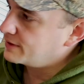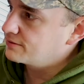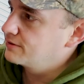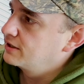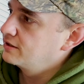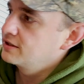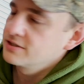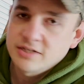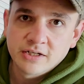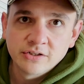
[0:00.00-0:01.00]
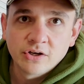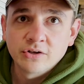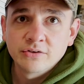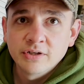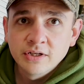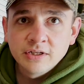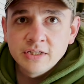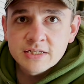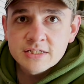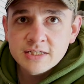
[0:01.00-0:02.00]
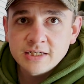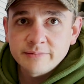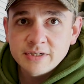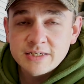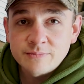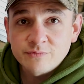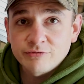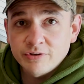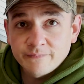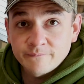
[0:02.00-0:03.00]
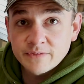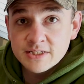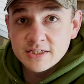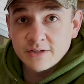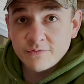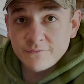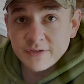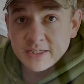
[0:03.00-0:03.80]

the belt, turning it on, sticking a bit of timber through, seeing if it